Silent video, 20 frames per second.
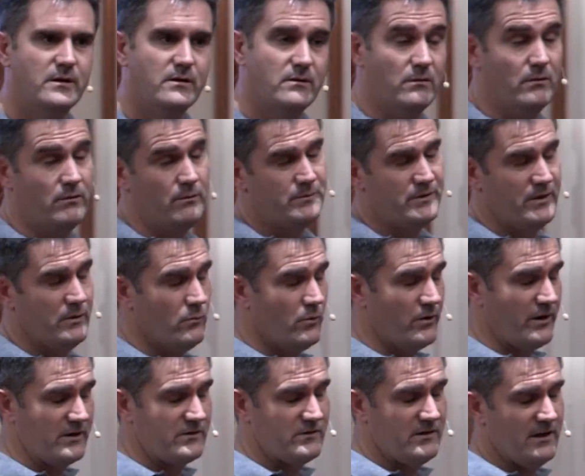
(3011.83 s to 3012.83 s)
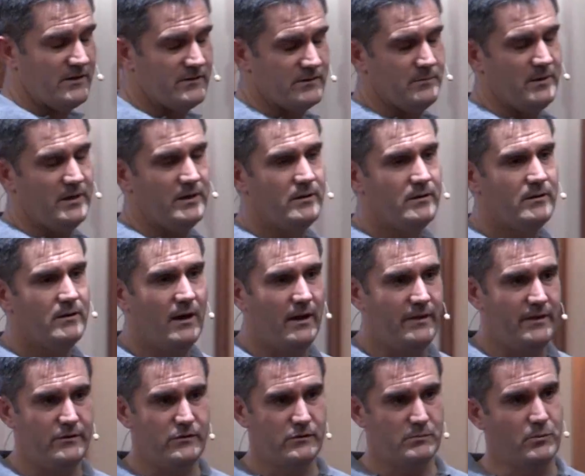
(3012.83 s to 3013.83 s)
or update 1 actually has them in, and
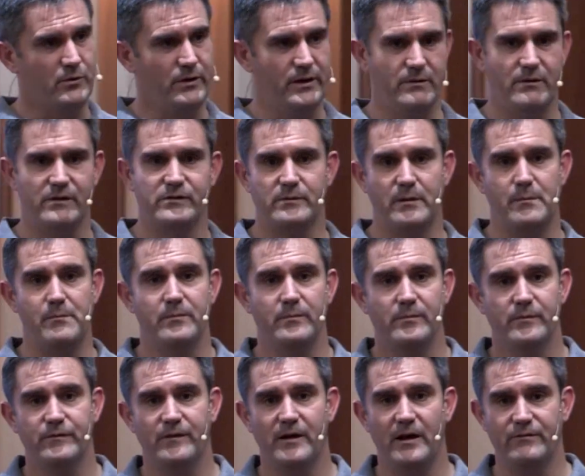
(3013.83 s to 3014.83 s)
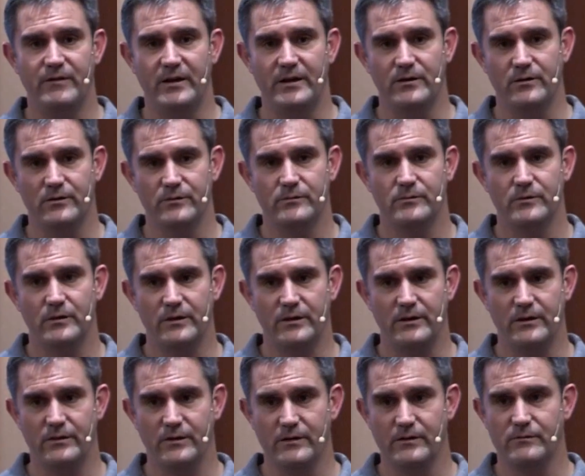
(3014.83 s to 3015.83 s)
then just putting SRM 5.8 on and
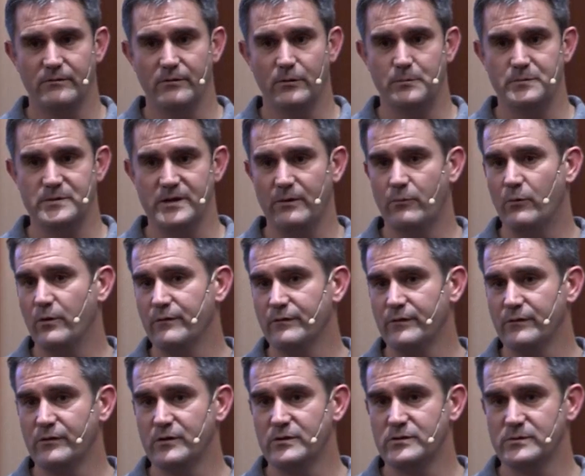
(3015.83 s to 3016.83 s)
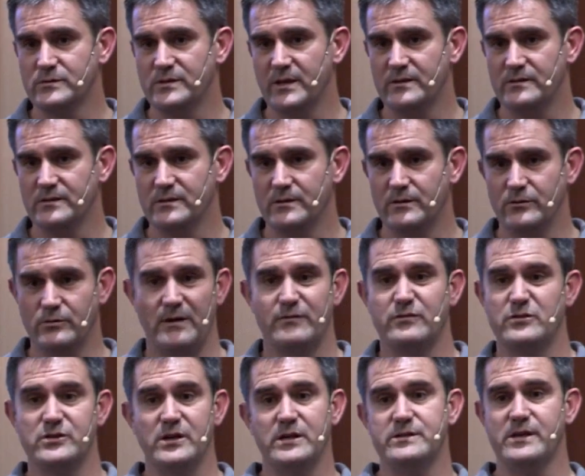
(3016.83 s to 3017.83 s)
the update 1 for Virtual Center. You don't have
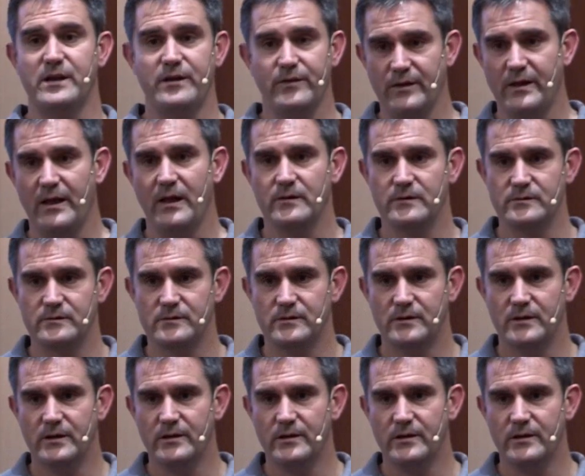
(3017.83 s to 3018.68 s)
to change anything else.